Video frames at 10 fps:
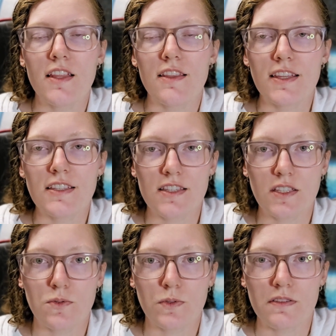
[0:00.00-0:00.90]
These
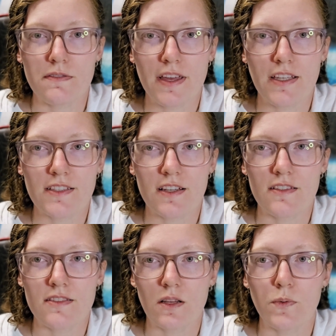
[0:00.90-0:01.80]
things will affect
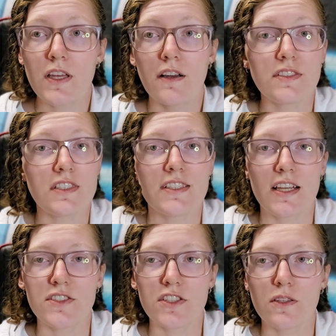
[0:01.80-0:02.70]
us. Are we covered in
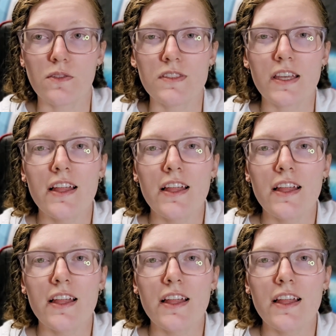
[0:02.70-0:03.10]
tattoos?